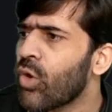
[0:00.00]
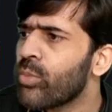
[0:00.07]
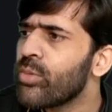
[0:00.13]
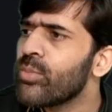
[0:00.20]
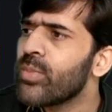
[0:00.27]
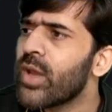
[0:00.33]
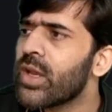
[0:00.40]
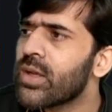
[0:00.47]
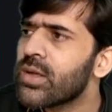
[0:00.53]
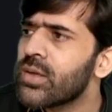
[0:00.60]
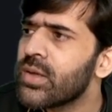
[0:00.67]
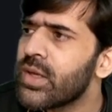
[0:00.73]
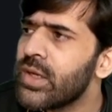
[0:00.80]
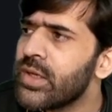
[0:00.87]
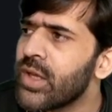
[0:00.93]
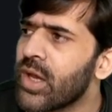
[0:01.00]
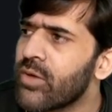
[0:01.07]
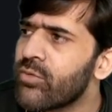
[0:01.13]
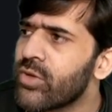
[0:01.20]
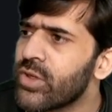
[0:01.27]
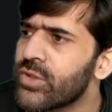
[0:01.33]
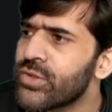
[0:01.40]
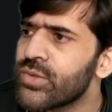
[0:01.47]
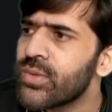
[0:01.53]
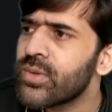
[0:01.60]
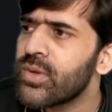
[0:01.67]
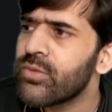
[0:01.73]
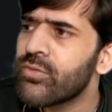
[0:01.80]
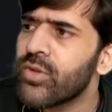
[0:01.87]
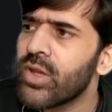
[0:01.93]
Carbon Black EDR,
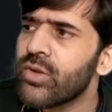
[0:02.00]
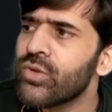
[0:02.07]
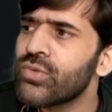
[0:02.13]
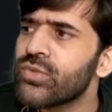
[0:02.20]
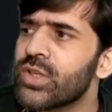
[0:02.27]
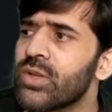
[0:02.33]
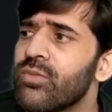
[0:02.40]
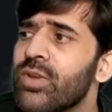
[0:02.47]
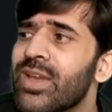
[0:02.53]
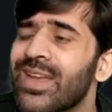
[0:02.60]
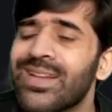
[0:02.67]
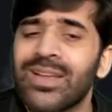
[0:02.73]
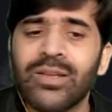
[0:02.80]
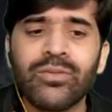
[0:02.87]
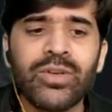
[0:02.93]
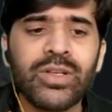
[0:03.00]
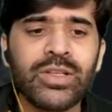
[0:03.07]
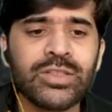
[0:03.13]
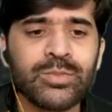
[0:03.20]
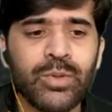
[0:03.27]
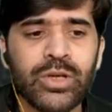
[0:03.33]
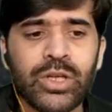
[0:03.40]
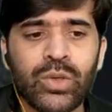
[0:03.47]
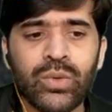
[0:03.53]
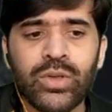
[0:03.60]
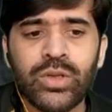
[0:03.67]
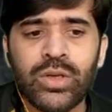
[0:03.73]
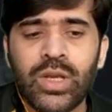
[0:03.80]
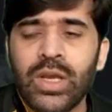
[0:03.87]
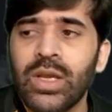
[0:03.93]
if we are using, we can convert this
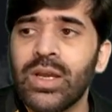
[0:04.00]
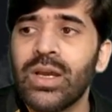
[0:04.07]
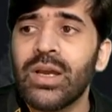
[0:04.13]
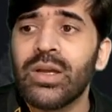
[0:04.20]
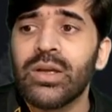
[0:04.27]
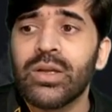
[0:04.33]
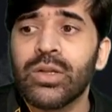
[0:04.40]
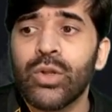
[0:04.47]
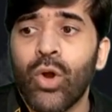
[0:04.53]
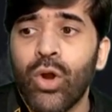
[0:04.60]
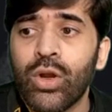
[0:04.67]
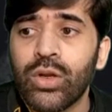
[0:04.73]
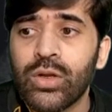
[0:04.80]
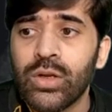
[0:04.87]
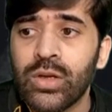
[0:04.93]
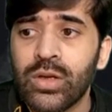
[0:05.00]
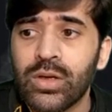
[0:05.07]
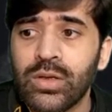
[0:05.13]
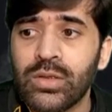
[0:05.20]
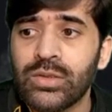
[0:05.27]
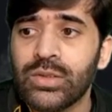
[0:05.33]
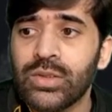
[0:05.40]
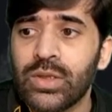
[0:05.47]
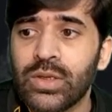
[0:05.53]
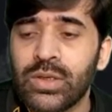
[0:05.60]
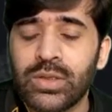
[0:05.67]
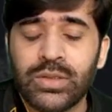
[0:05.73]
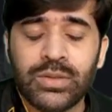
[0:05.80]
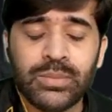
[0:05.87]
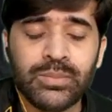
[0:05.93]
particular log
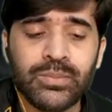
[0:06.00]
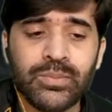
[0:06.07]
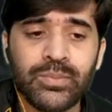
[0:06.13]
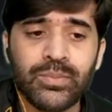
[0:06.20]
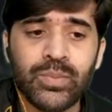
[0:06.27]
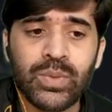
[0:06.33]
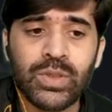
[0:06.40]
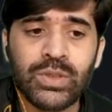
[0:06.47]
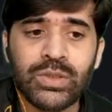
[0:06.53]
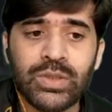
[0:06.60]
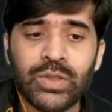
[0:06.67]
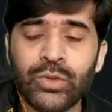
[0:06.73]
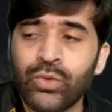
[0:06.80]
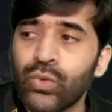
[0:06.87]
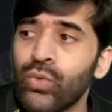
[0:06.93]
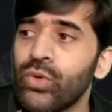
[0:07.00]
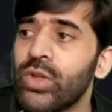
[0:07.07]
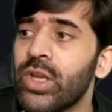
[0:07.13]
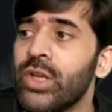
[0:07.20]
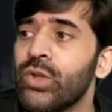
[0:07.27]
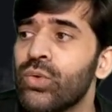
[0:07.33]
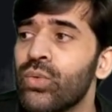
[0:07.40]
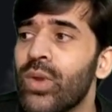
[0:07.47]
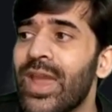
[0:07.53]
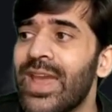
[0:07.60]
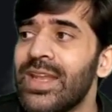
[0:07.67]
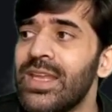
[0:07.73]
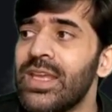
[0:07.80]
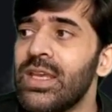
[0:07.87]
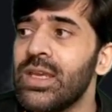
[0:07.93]
rule into
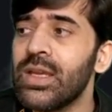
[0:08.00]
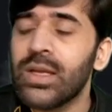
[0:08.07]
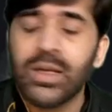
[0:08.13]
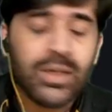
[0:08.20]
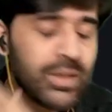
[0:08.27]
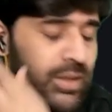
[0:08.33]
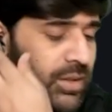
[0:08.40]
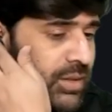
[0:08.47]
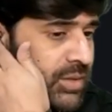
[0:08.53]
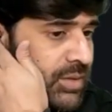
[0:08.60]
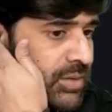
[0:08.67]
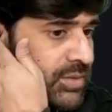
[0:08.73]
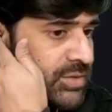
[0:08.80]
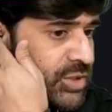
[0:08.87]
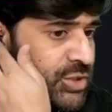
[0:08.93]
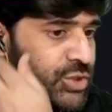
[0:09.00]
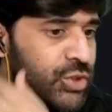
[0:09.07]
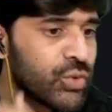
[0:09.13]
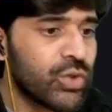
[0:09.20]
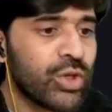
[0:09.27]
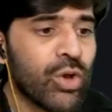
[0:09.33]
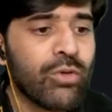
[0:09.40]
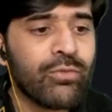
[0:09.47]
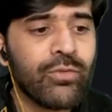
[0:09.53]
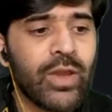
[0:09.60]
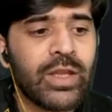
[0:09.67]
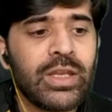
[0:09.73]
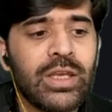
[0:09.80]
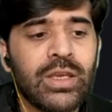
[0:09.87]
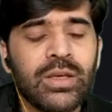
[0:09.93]
any search query of
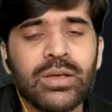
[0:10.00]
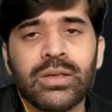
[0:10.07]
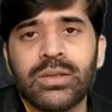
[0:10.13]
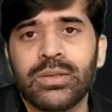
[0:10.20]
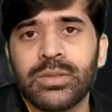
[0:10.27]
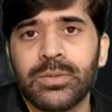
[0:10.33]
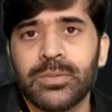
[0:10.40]
any